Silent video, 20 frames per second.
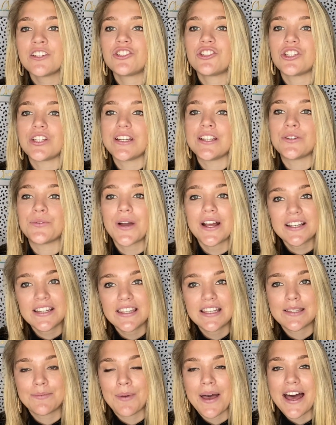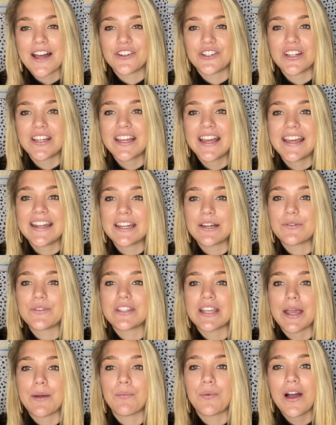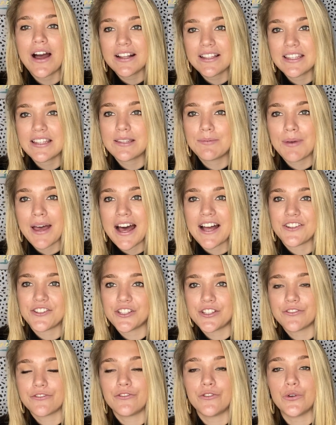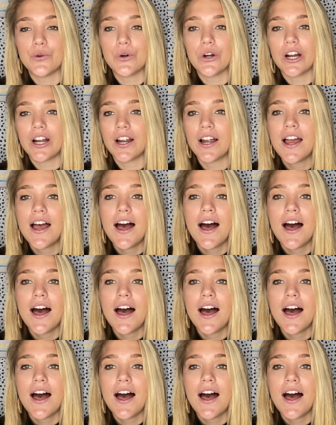she directed this pageant, and it was a practice pageant for